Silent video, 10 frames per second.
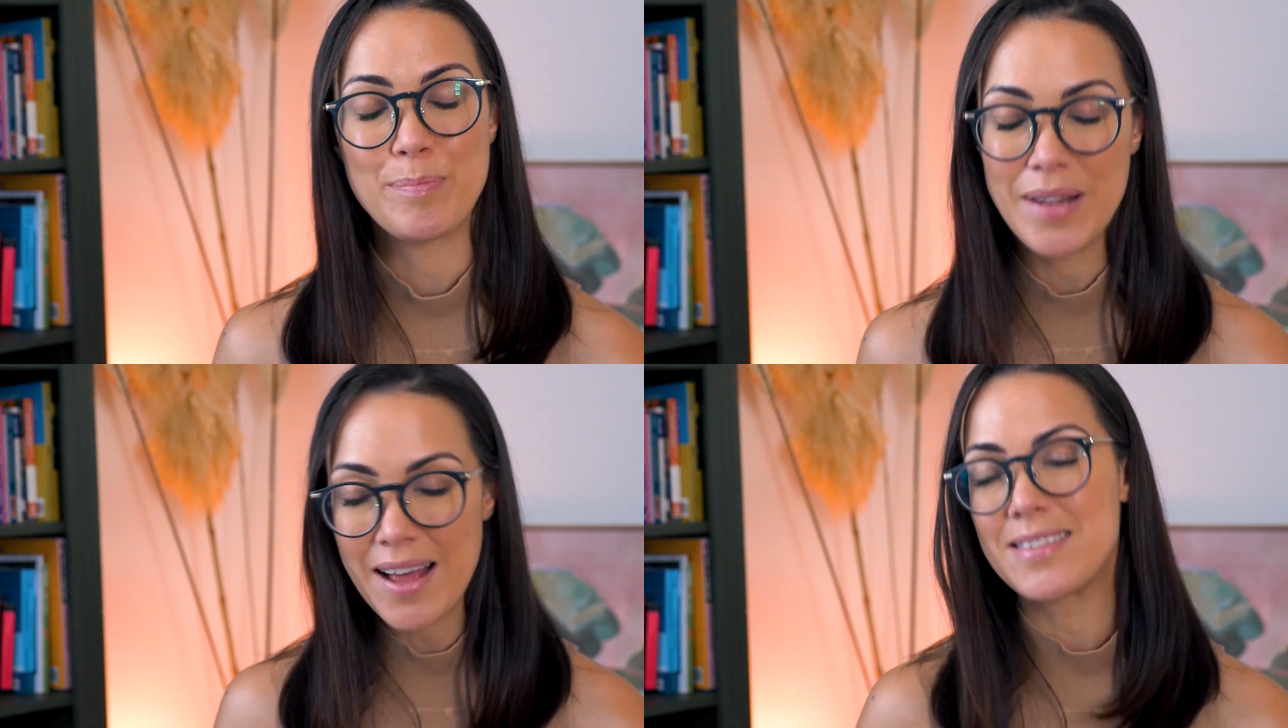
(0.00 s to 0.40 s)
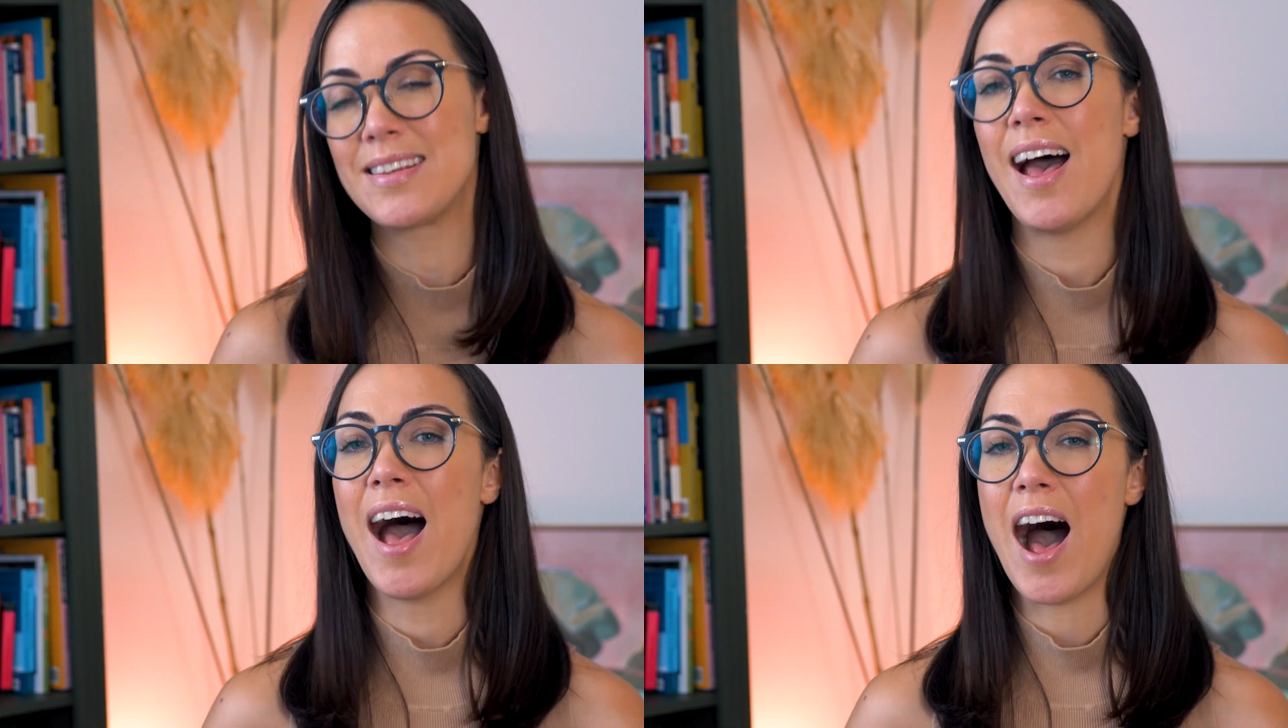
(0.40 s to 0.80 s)

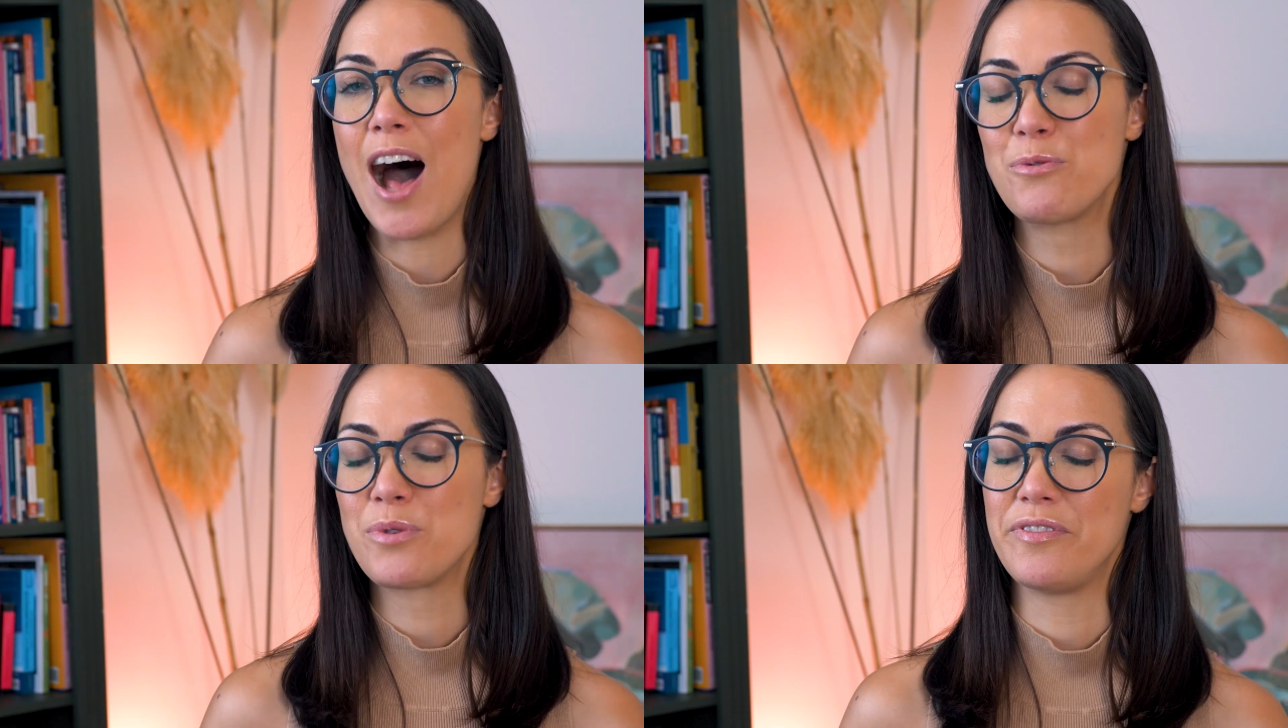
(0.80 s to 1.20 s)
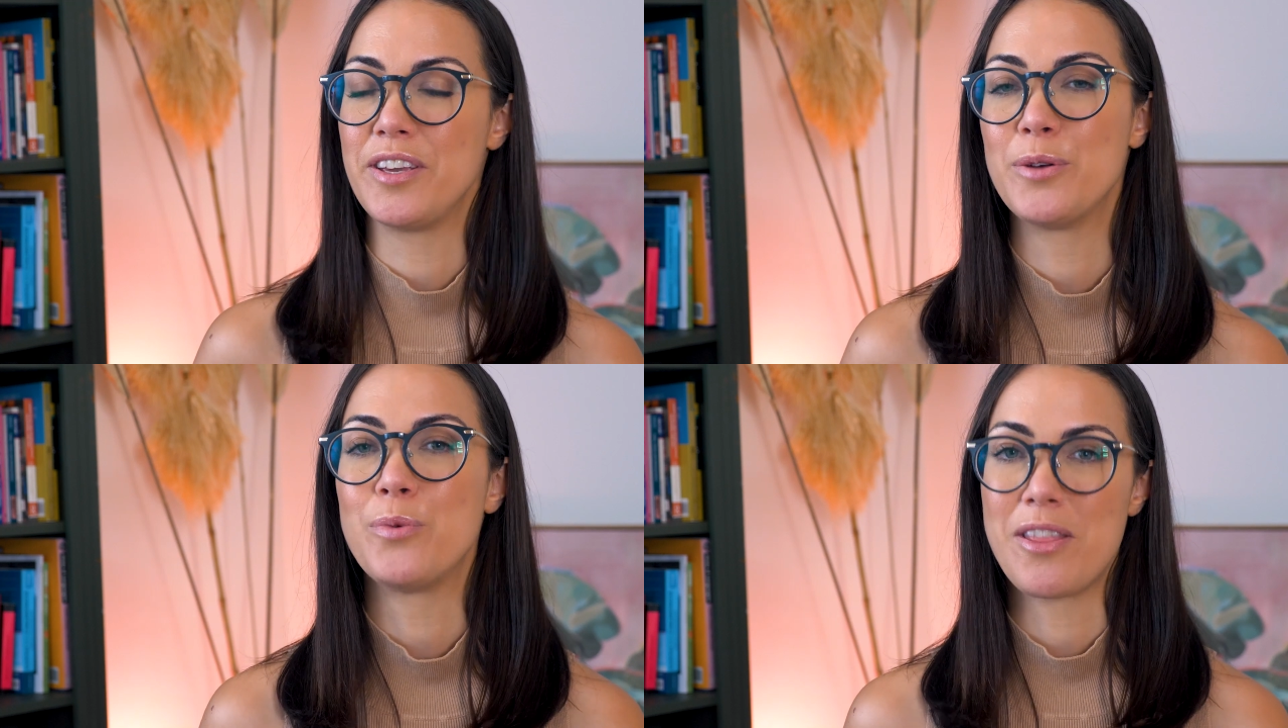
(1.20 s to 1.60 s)
Plus, I'll
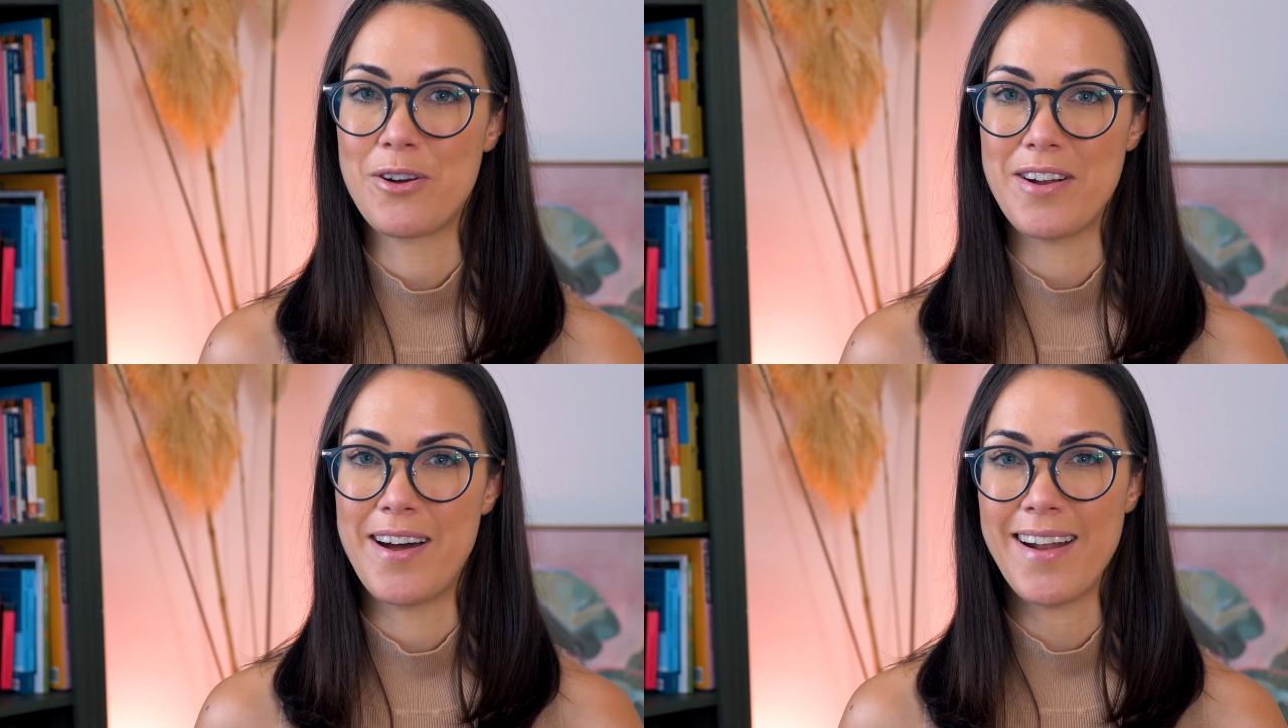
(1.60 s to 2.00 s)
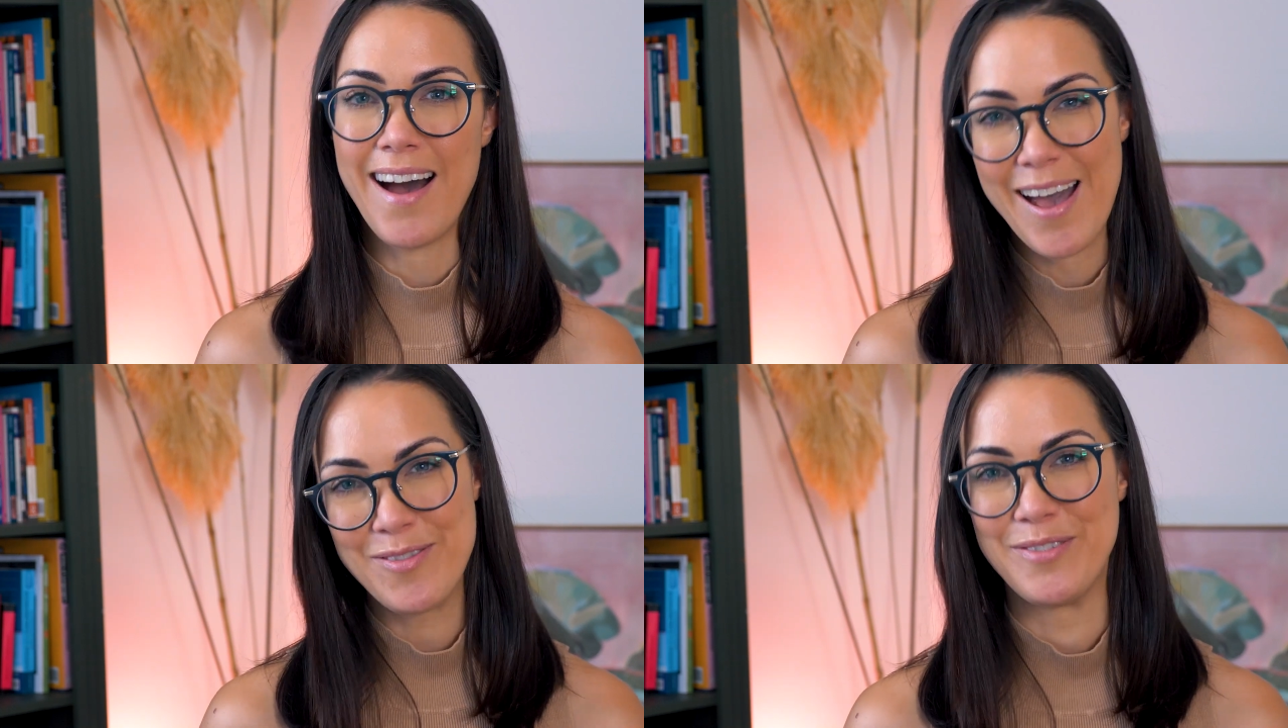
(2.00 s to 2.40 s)
reveal whether or not
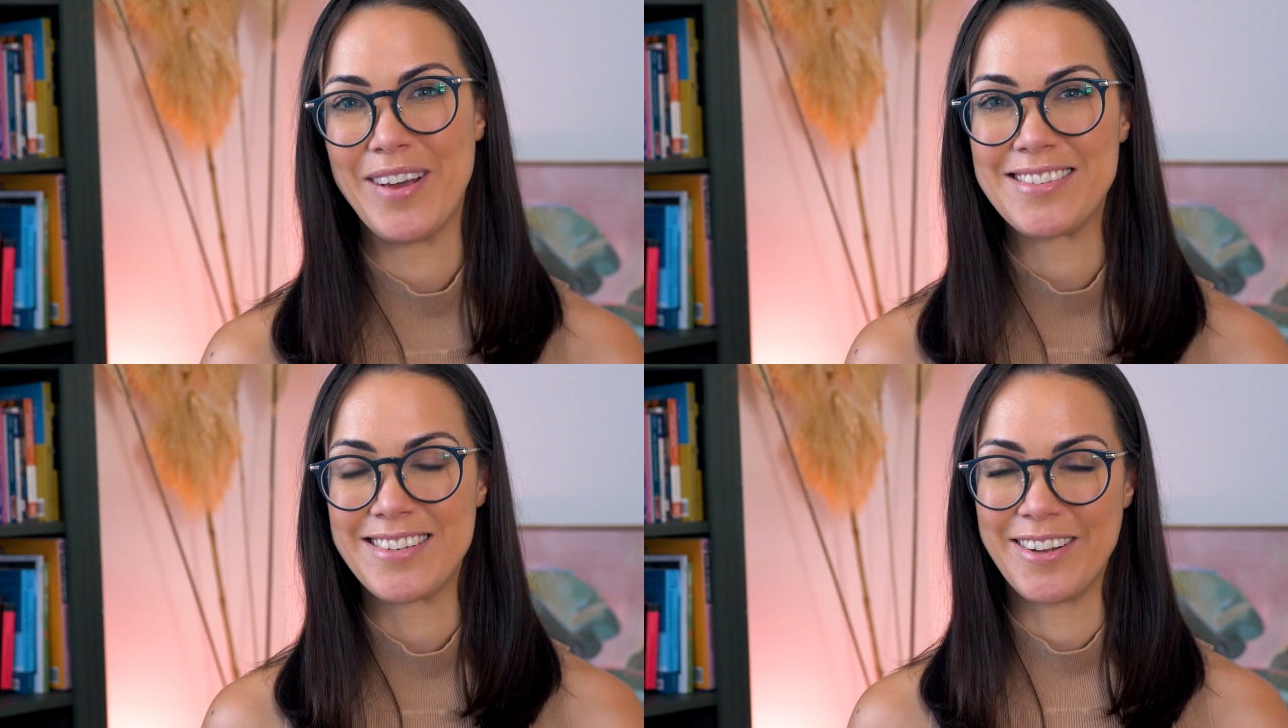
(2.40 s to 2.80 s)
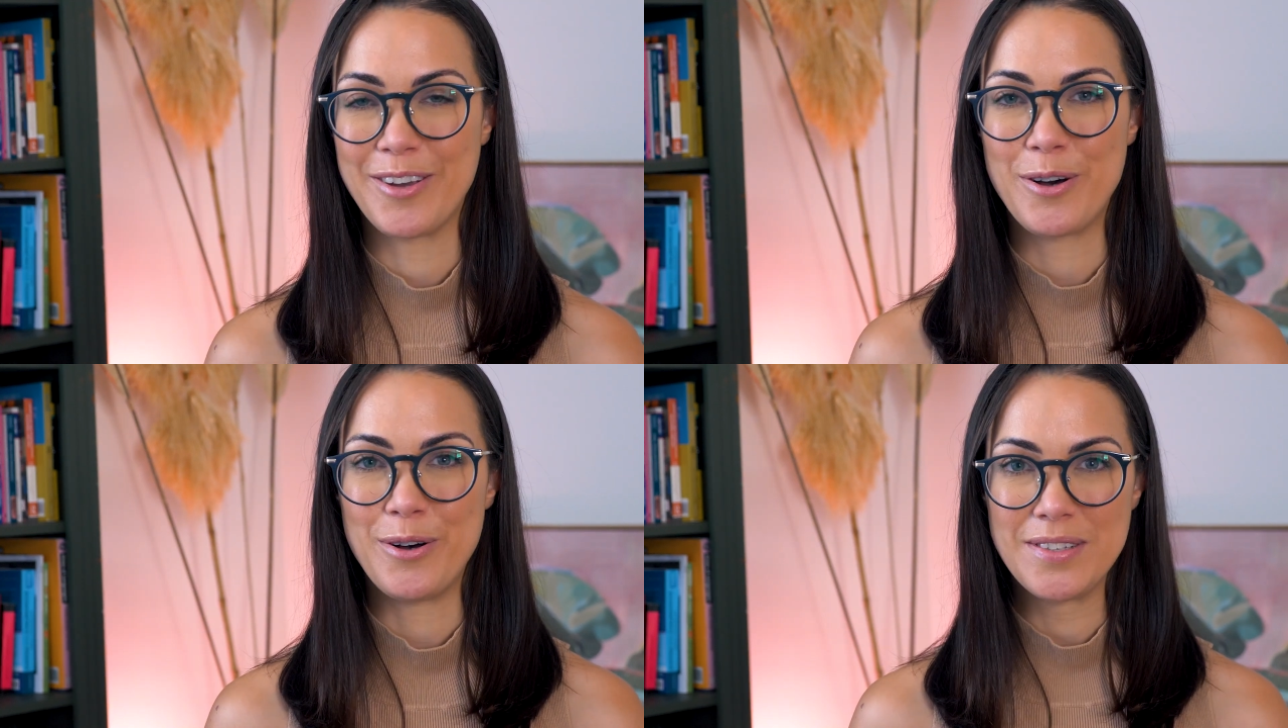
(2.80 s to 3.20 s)
I've invested
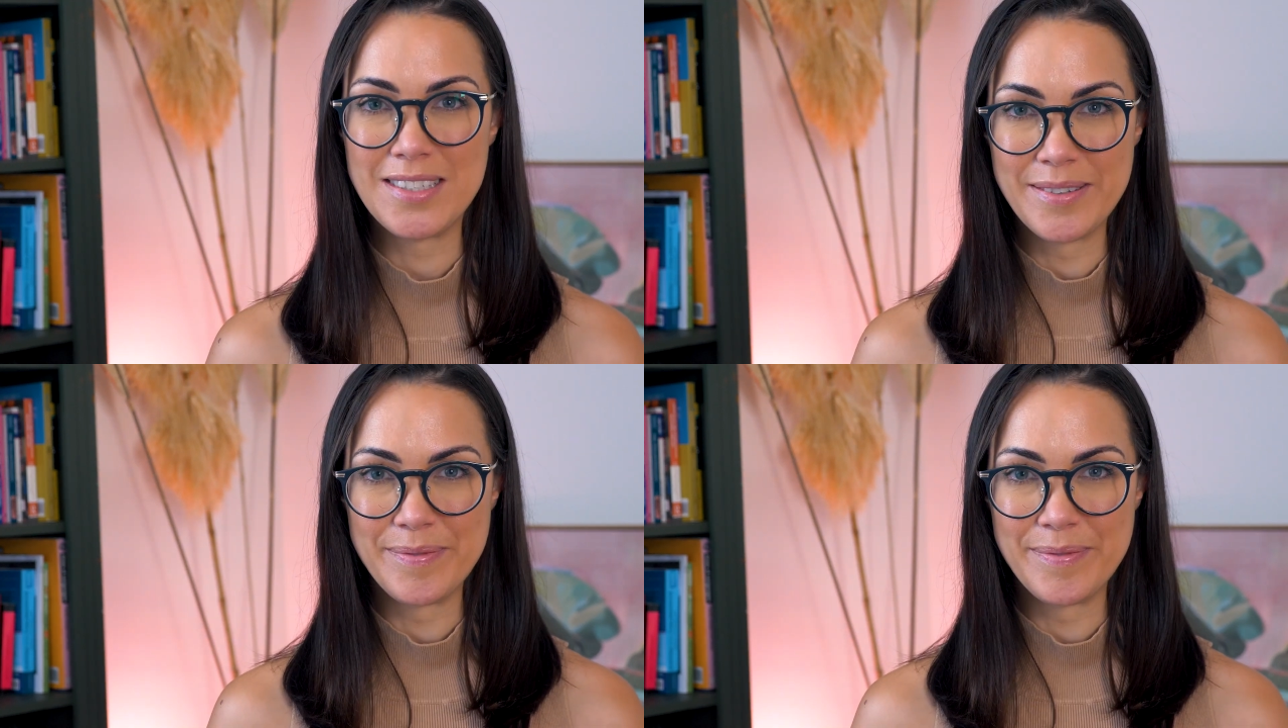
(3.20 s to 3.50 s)
in gold.